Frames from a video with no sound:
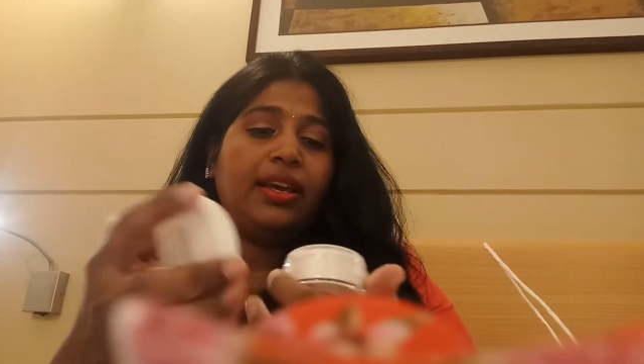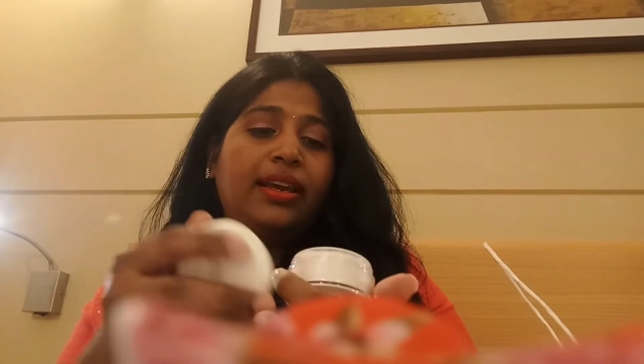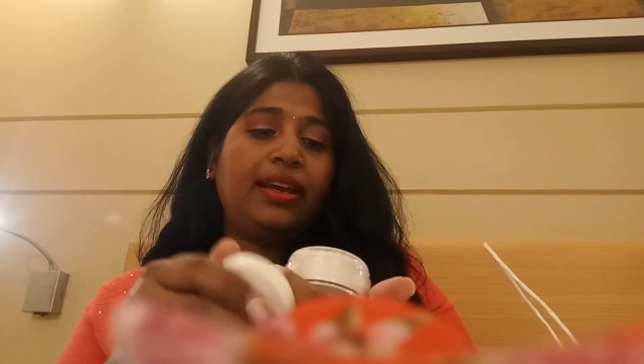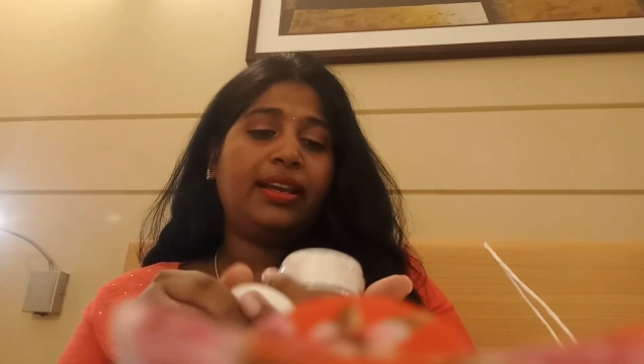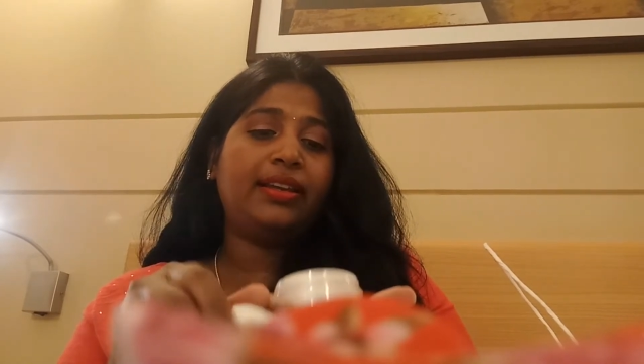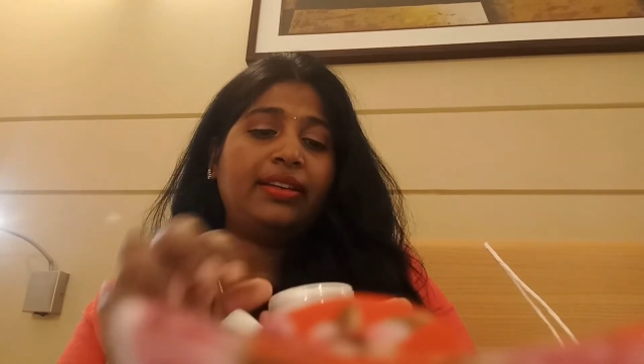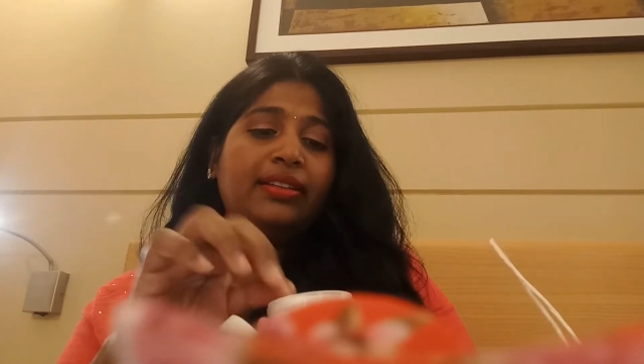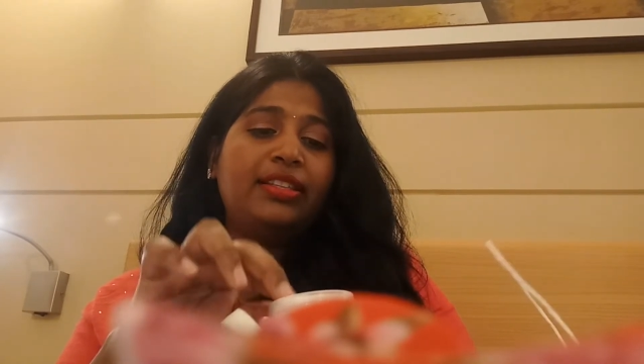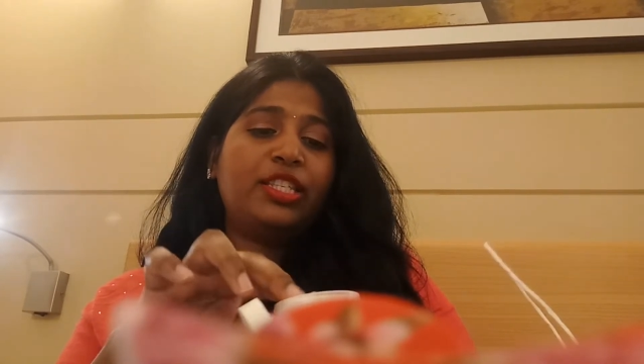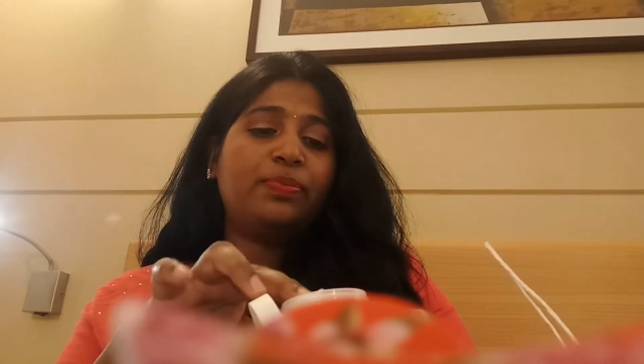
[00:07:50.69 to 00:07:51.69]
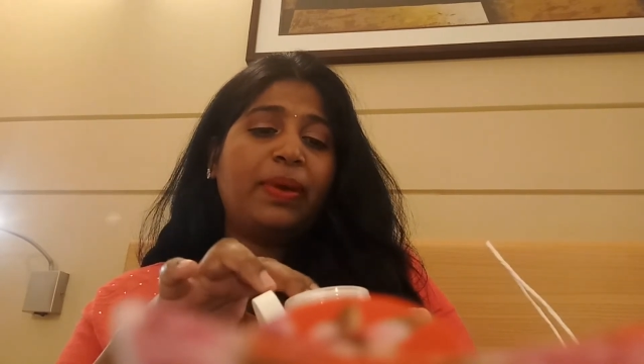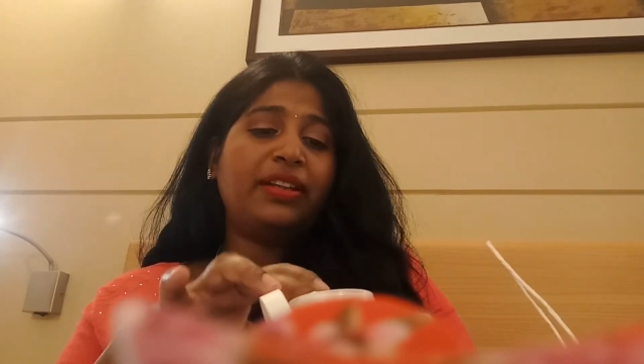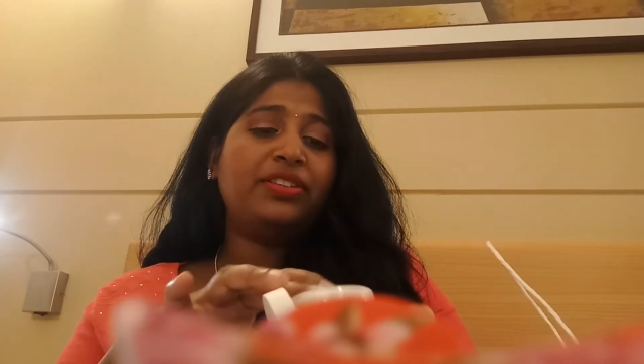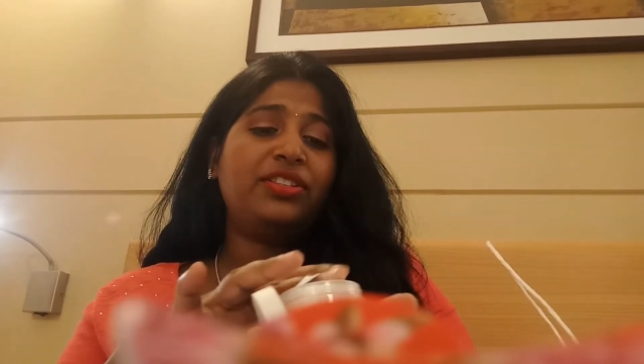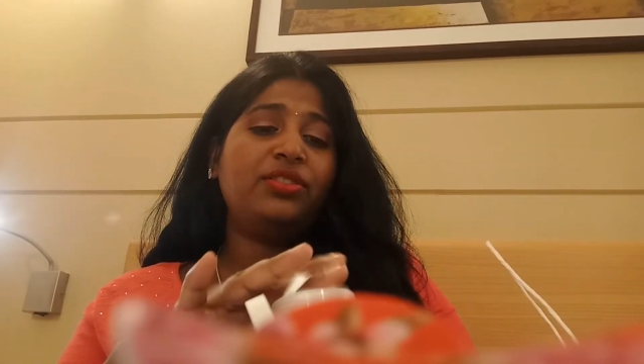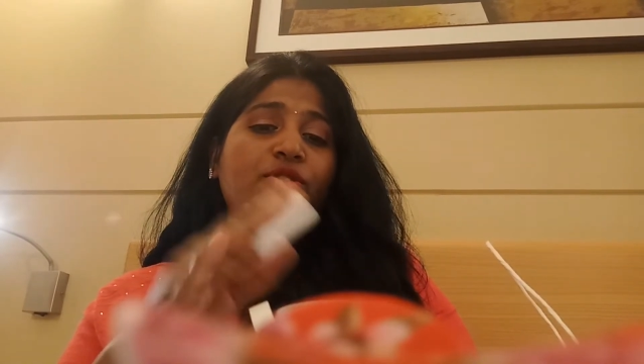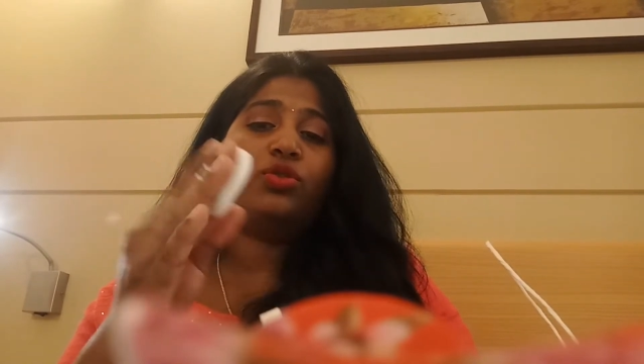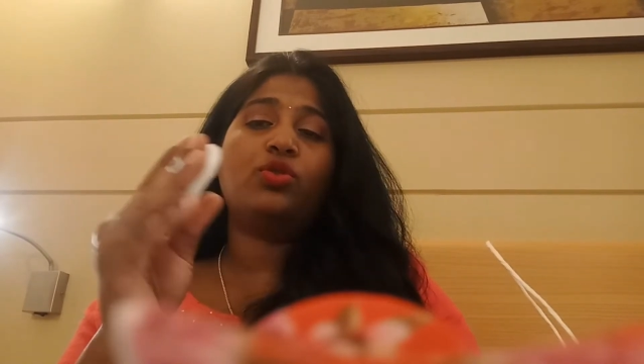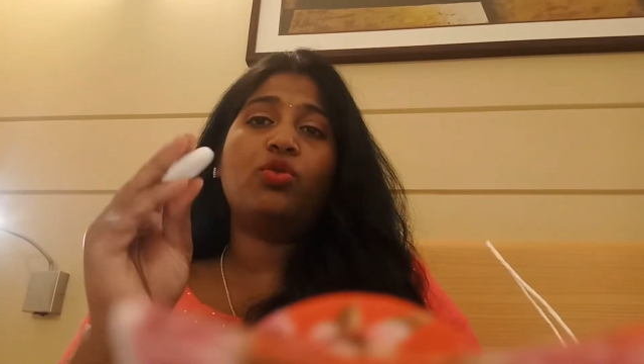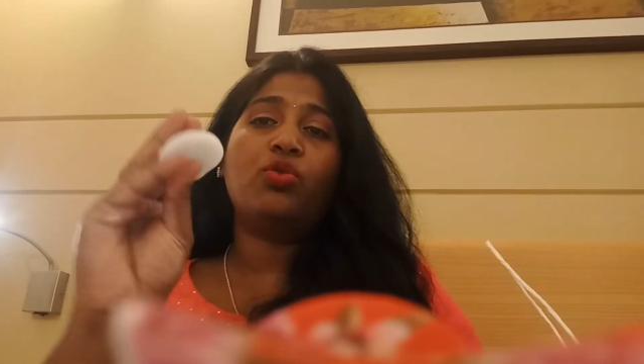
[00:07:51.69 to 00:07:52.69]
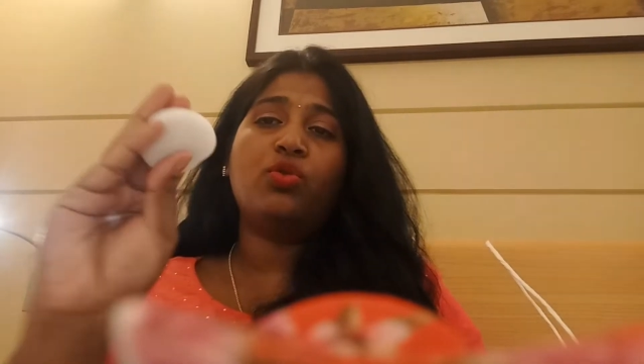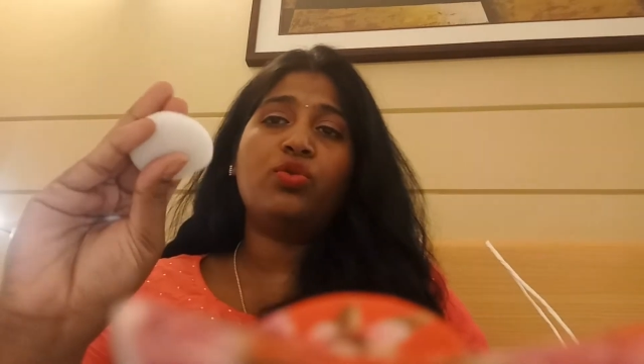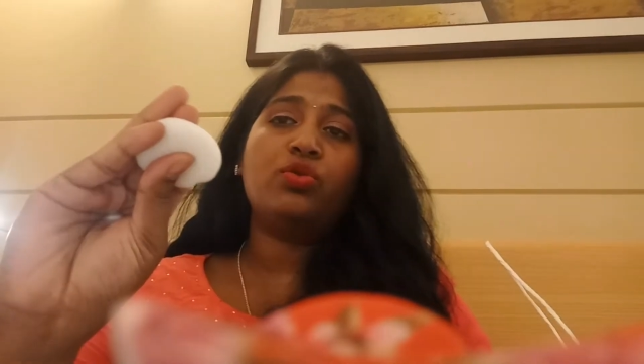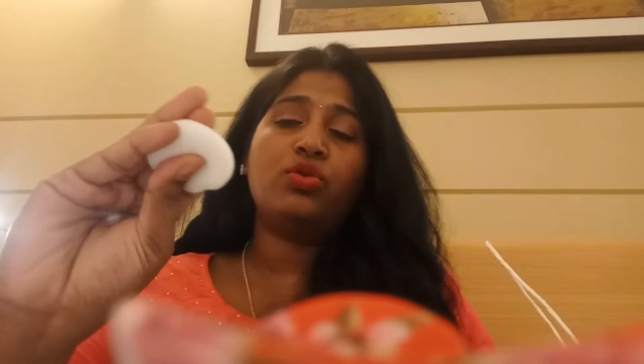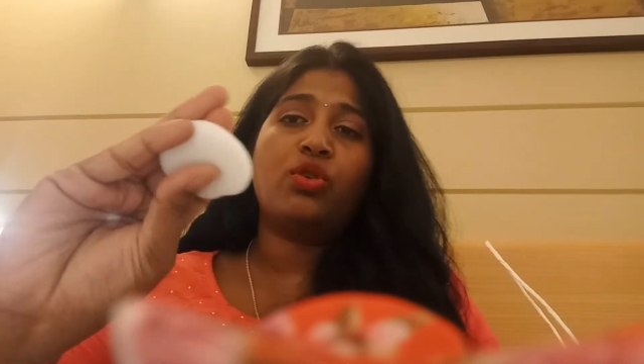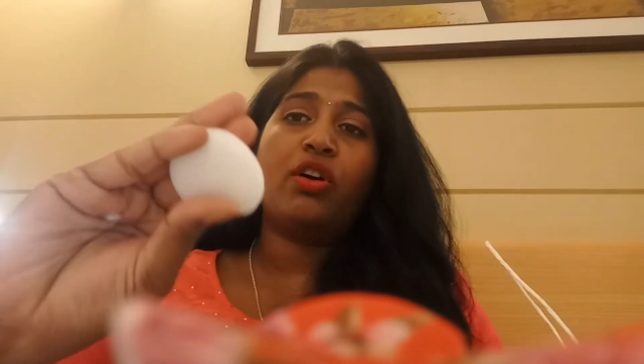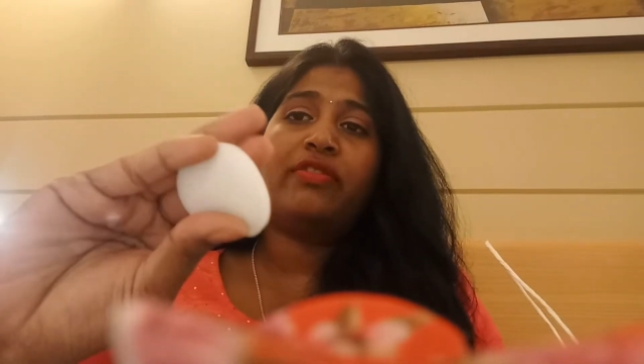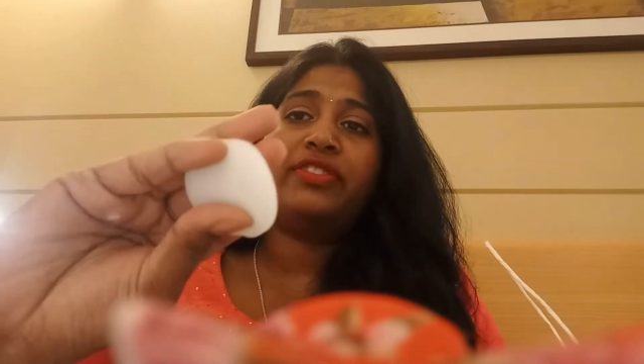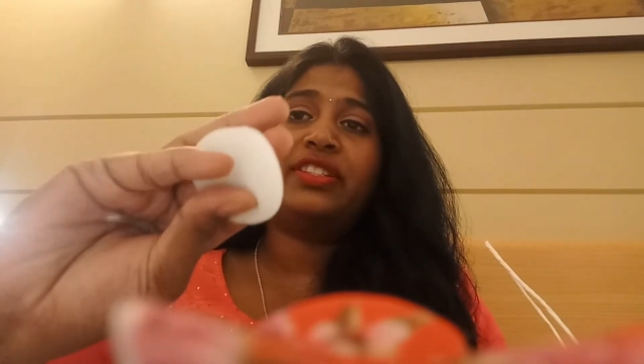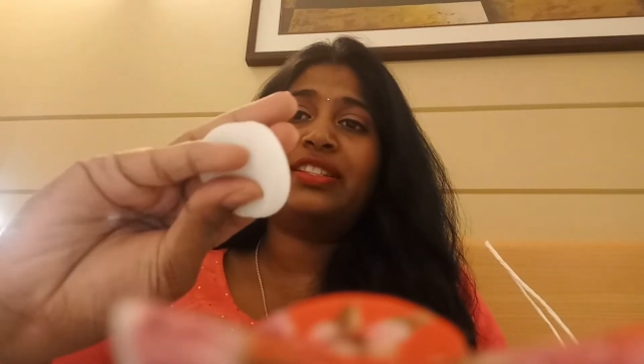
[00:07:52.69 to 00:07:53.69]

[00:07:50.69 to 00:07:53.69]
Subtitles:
and this sponge is so soft.